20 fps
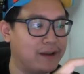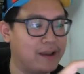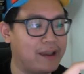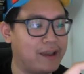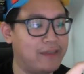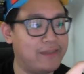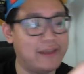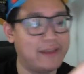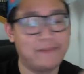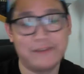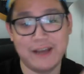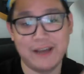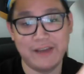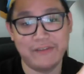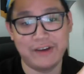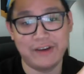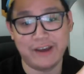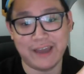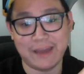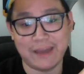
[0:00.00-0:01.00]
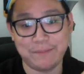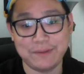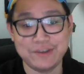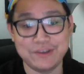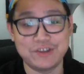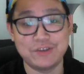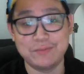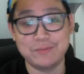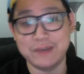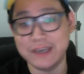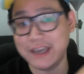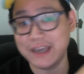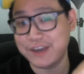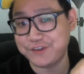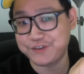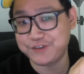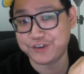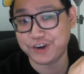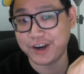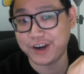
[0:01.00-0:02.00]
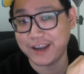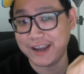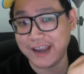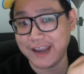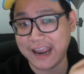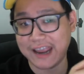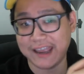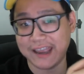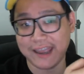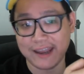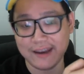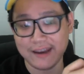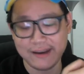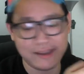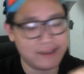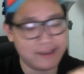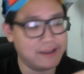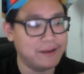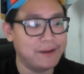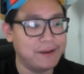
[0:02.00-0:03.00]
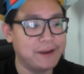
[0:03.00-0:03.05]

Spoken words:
and that flavor happens to be Tre Candy.